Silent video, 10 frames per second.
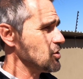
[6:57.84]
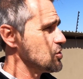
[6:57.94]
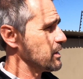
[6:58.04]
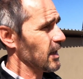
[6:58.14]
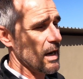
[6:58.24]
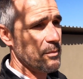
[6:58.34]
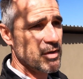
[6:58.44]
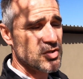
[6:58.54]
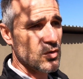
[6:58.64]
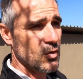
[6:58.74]
she'll get up
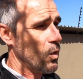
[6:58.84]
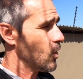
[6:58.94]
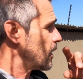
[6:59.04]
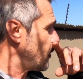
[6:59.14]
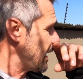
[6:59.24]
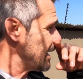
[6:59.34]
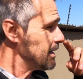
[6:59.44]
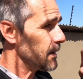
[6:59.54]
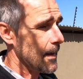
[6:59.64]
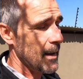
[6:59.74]
and she'll walk
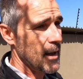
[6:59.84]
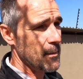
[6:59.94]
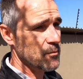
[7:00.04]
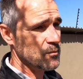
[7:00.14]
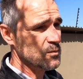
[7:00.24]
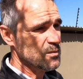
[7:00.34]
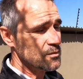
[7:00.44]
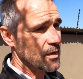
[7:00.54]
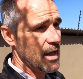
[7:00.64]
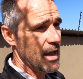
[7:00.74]
away.
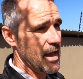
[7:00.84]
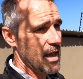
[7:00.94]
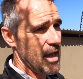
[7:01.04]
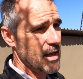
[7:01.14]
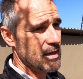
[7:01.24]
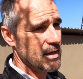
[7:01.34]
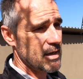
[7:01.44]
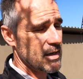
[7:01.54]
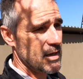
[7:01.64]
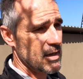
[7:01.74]
And
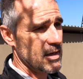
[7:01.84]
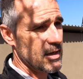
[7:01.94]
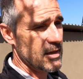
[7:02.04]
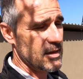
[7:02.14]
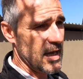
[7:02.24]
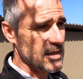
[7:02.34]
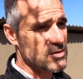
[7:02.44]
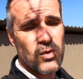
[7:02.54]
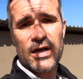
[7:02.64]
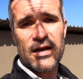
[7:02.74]

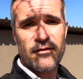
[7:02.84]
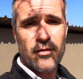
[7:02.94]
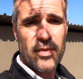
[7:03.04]
that's what I love